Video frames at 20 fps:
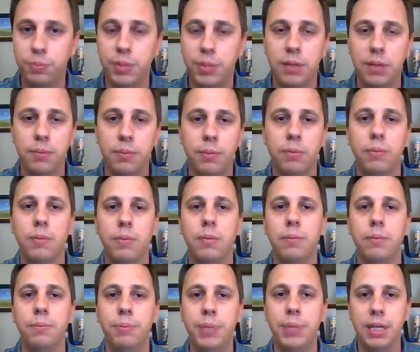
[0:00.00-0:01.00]
be
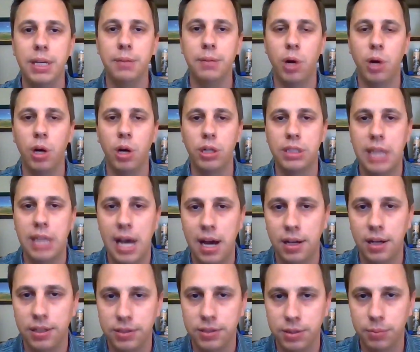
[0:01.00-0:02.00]
being marked
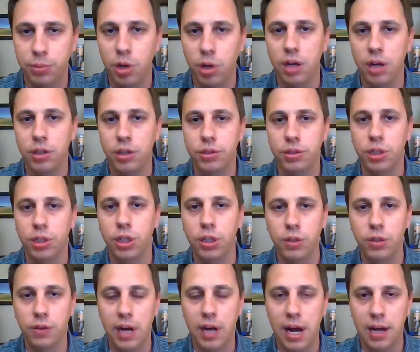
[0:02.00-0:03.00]
out as a broader
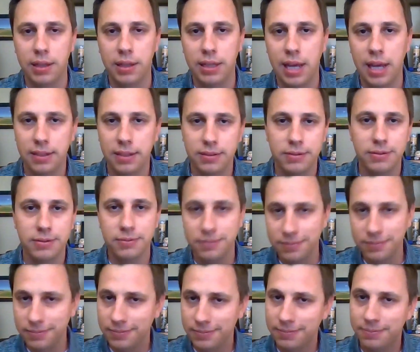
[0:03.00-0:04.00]
turnaround, that
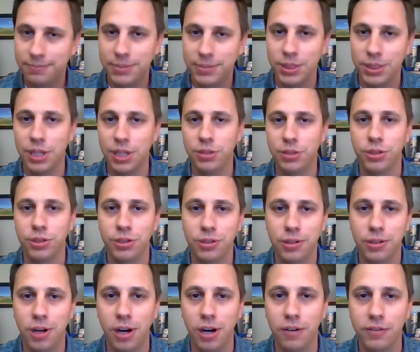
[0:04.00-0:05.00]

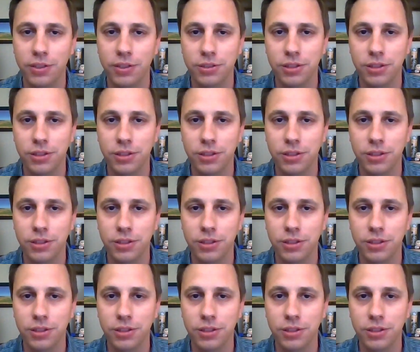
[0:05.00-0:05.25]
potential harvest